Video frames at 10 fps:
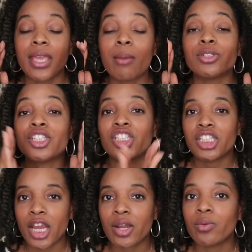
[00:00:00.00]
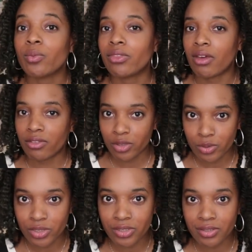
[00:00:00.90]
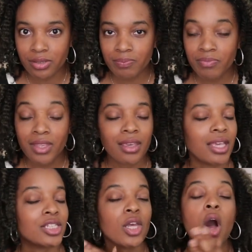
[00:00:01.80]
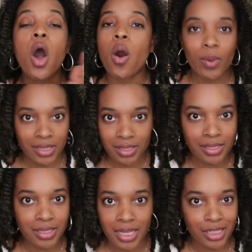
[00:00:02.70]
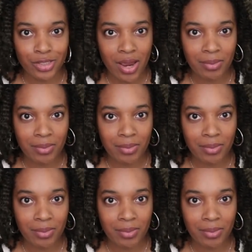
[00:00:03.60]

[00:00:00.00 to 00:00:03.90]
be able to share it with other users. It's always good to test your